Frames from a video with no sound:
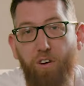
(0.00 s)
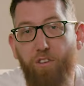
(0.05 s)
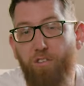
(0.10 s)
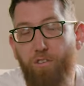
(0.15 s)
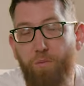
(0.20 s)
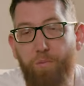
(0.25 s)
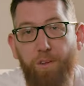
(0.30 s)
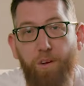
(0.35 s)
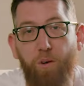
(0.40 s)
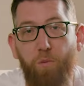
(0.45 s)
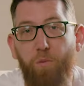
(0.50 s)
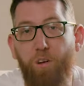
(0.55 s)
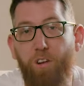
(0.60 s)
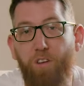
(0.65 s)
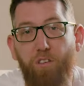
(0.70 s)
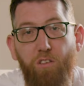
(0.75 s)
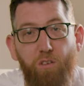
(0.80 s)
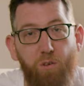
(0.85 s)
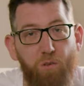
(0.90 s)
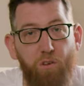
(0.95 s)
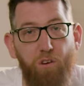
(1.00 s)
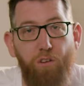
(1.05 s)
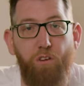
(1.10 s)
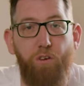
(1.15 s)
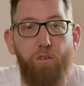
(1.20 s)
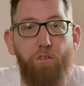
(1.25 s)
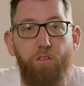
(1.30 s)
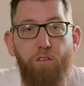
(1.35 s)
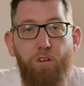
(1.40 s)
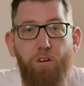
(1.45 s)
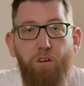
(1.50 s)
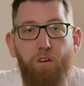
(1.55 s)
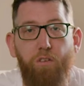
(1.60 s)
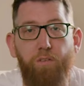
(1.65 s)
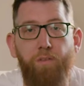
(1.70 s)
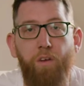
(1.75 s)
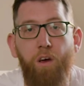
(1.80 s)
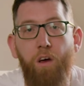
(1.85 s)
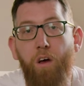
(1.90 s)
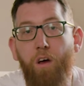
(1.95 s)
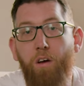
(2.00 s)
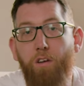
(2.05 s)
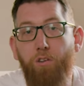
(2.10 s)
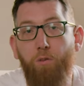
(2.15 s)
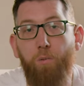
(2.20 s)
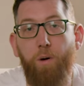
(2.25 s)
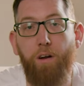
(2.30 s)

or something we do not use at all. So